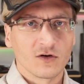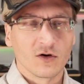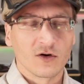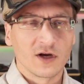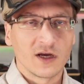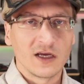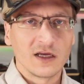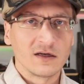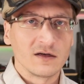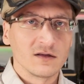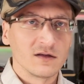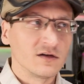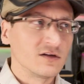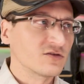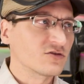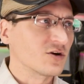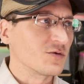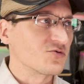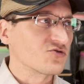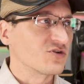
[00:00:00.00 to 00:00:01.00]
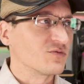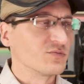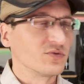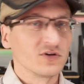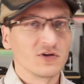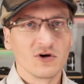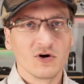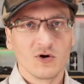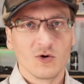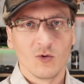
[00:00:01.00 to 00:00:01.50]
are in the description
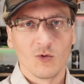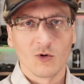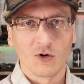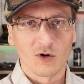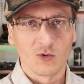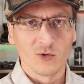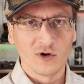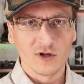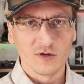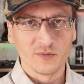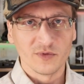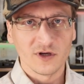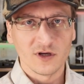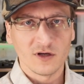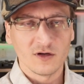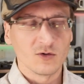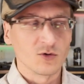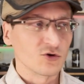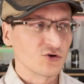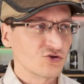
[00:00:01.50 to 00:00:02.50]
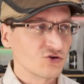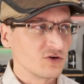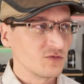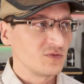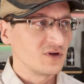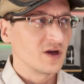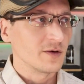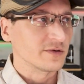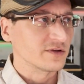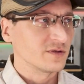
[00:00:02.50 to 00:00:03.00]
below, or will be, or
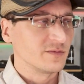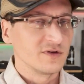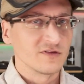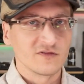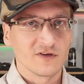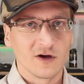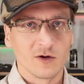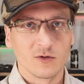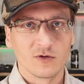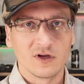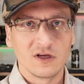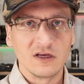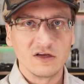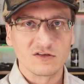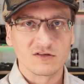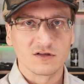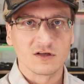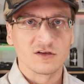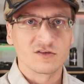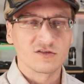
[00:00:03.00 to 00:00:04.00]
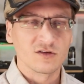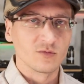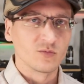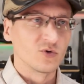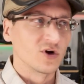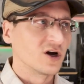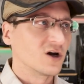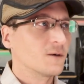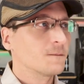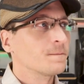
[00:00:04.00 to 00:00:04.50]
should be able to be found easily
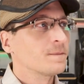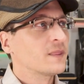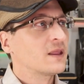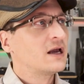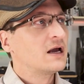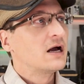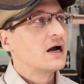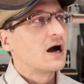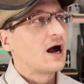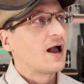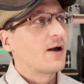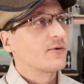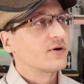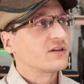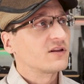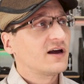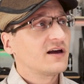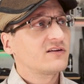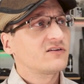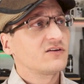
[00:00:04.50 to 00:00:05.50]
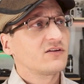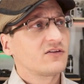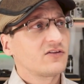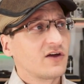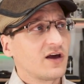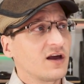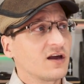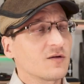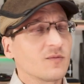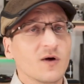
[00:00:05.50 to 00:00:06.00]
somewhere. I would like to
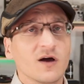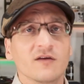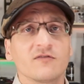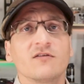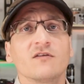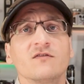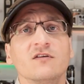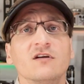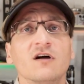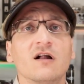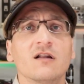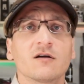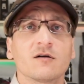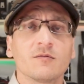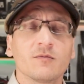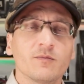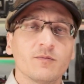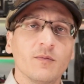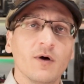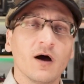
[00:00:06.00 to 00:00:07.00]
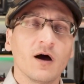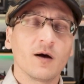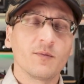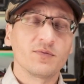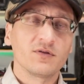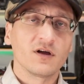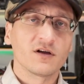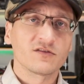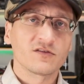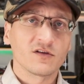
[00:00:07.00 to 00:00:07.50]
thank my
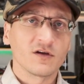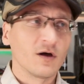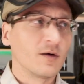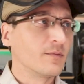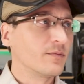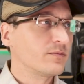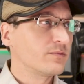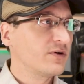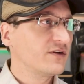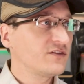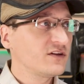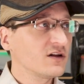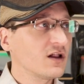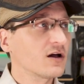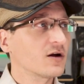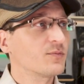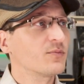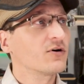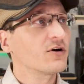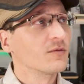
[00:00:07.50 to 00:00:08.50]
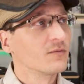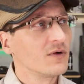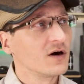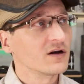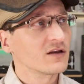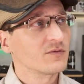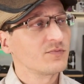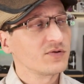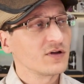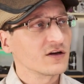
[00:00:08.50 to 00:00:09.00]
$50 per
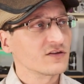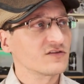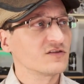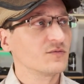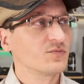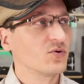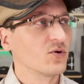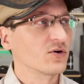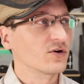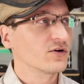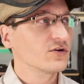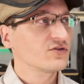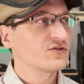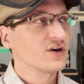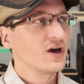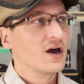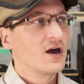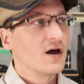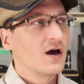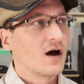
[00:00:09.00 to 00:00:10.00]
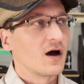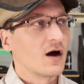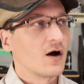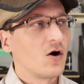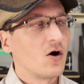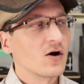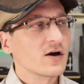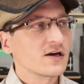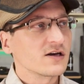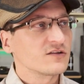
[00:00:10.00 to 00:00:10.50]
month plus supporters.
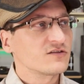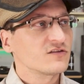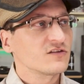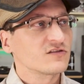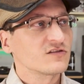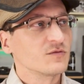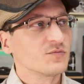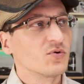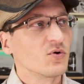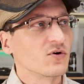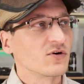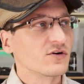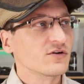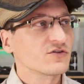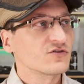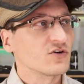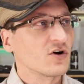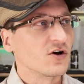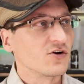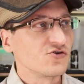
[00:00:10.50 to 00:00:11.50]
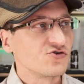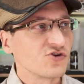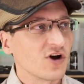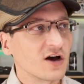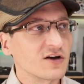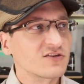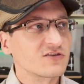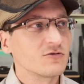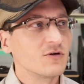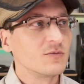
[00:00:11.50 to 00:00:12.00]
August supporters are
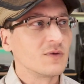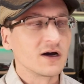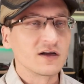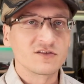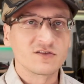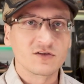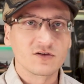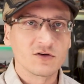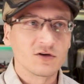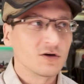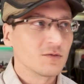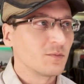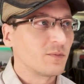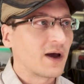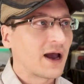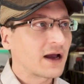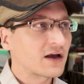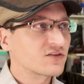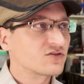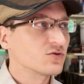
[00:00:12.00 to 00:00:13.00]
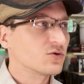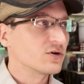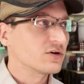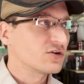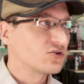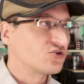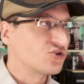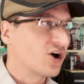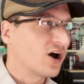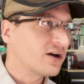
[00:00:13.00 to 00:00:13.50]
Joshua Meinzinger,
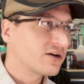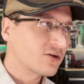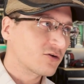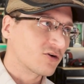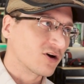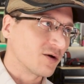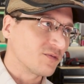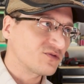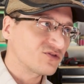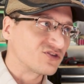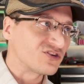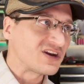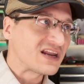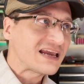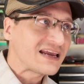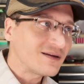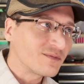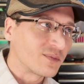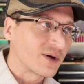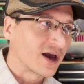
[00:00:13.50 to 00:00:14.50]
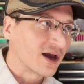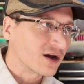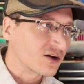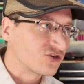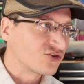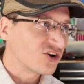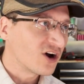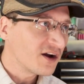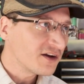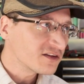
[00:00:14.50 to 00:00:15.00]
Baxorn, John Cripps, Nate
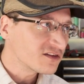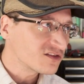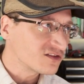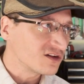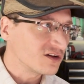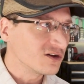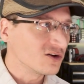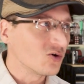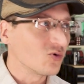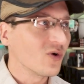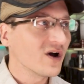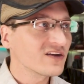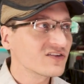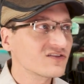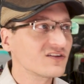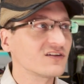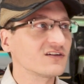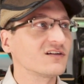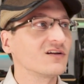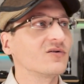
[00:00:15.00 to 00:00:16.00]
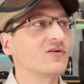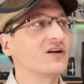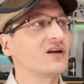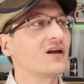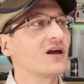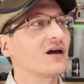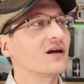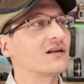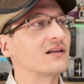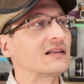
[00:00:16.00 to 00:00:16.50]
Beck, John Steel, Westin
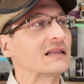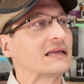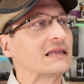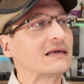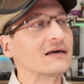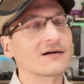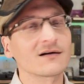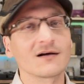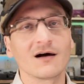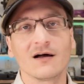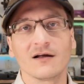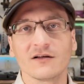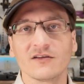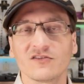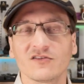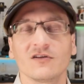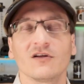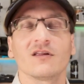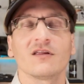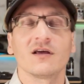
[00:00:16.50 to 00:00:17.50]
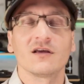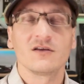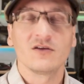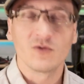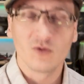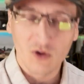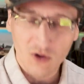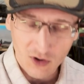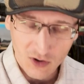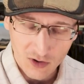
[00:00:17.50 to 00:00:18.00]
Loney, and Lydia Collinson. Thank
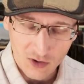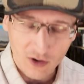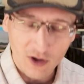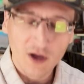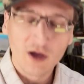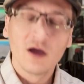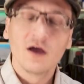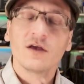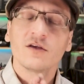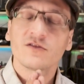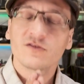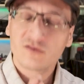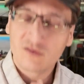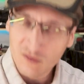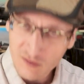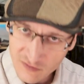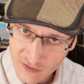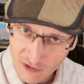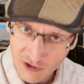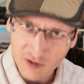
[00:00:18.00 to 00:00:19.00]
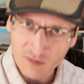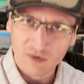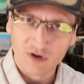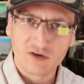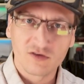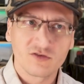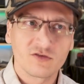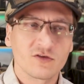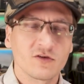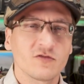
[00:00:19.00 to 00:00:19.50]
you all so very
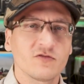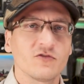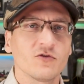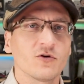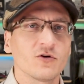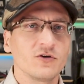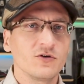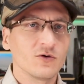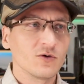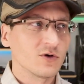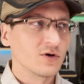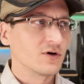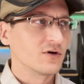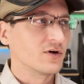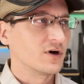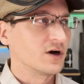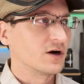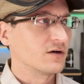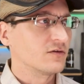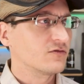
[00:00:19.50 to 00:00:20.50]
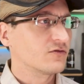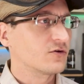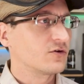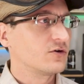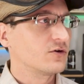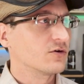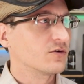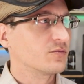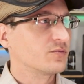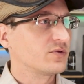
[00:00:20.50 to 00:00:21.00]
much for your
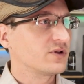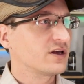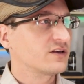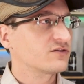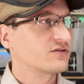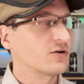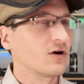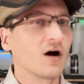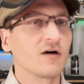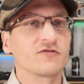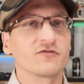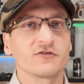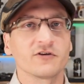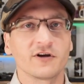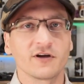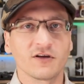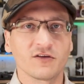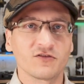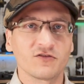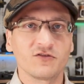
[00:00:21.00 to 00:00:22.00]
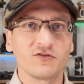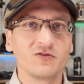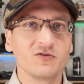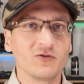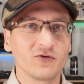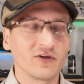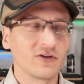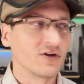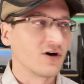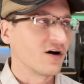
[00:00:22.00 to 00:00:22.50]
blessed offerings
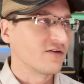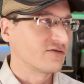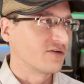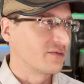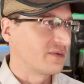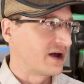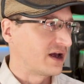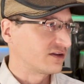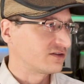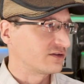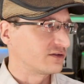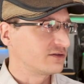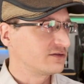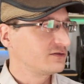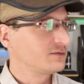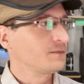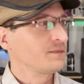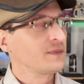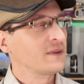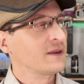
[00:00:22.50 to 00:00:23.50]
to the lawful masses.